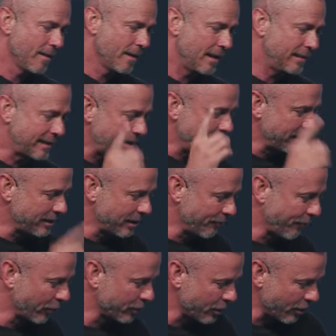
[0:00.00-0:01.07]
He said this in
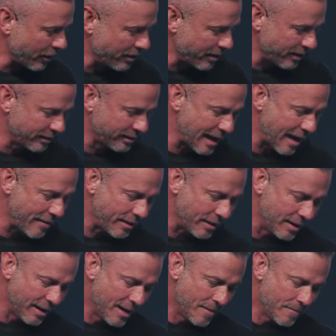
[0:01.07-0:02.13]
1 Corinthians
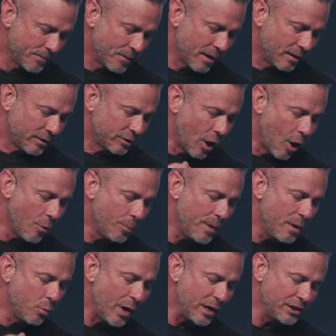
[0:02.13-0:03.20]
7. Don't
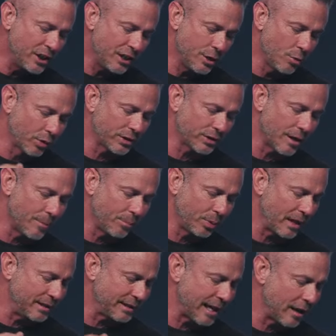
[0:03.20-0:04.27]
be wishing you were
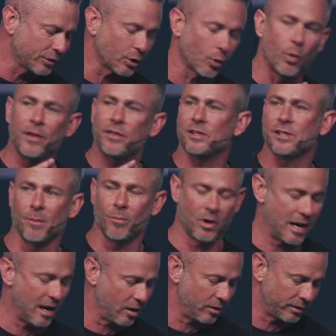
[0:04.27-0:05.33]
someplace else or with someone
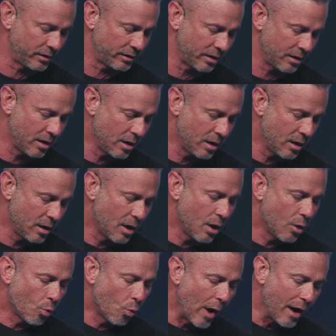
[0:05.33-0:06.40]
else.
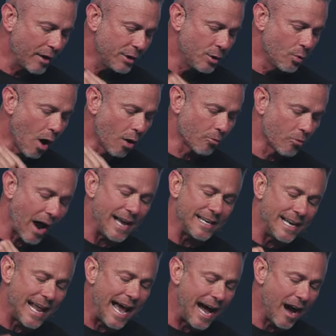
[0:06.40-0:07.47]
Where you are right
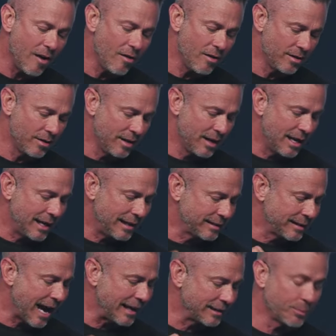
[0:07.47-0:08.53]
now is
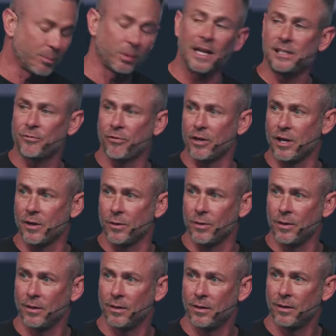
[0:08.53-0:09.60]
God's place for you.
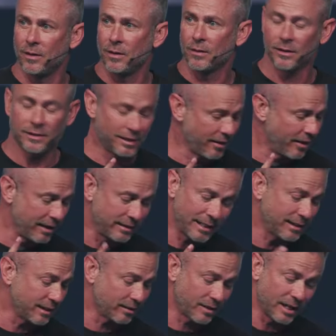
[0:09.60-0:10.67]
Listen to this.
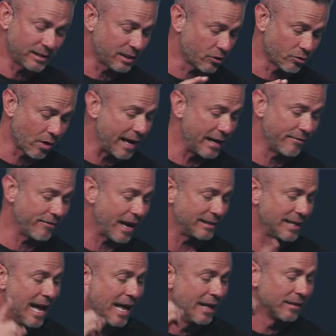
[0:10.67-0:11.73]
This is great
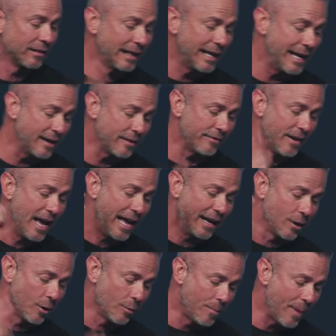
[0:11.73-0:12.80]
advice. Live
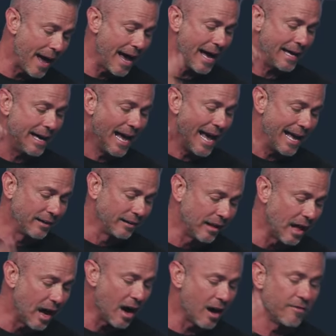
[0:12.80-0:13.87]
and obey and
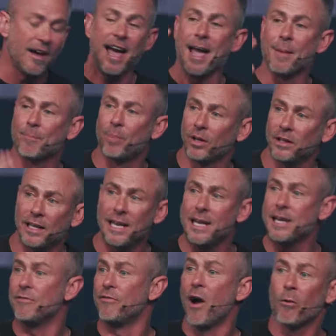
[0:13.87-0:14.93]
love and believe